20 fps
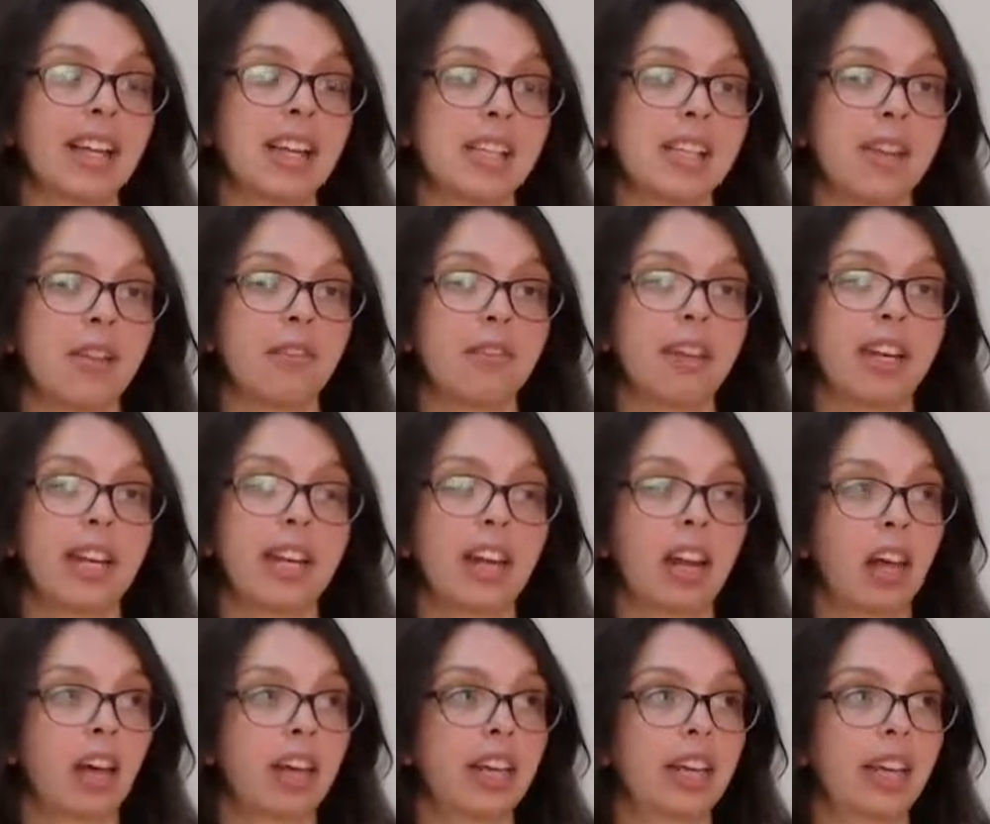So feeling
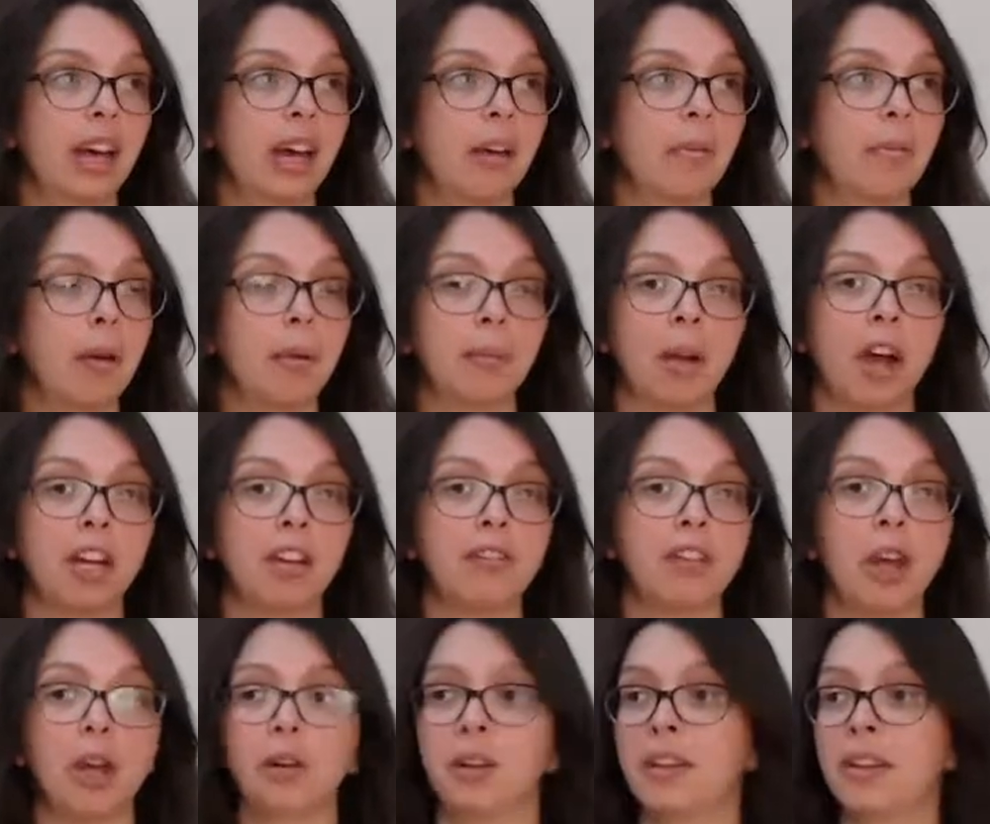like I'm kind of
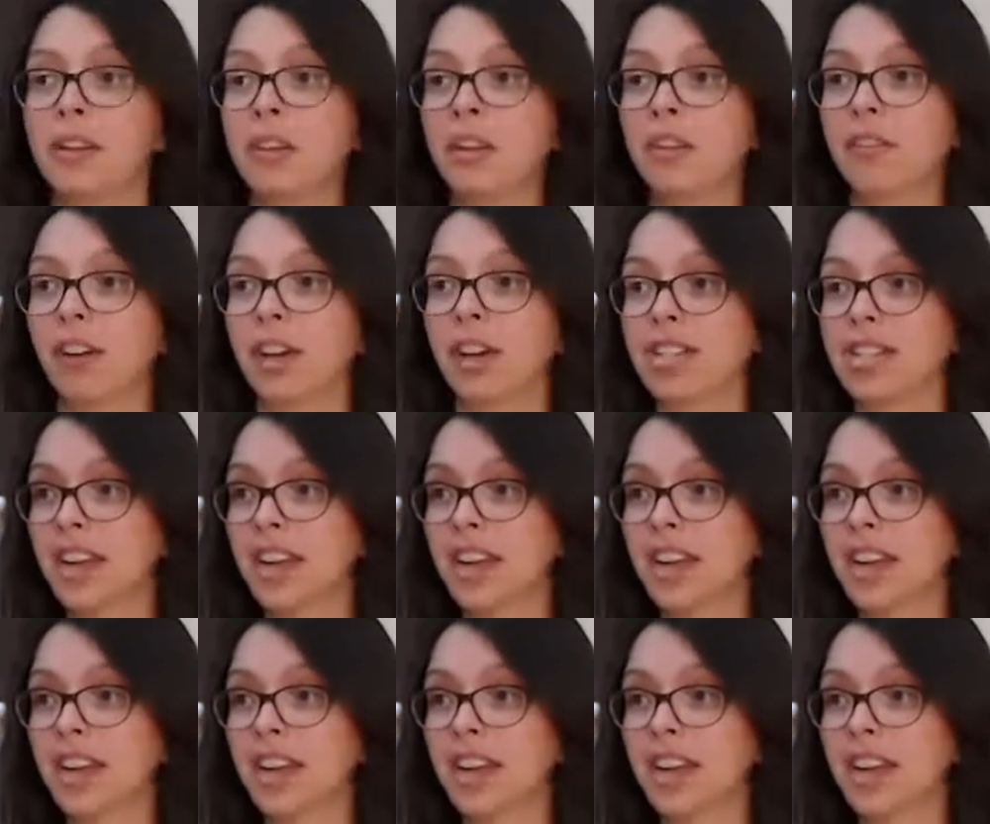alone in the universe,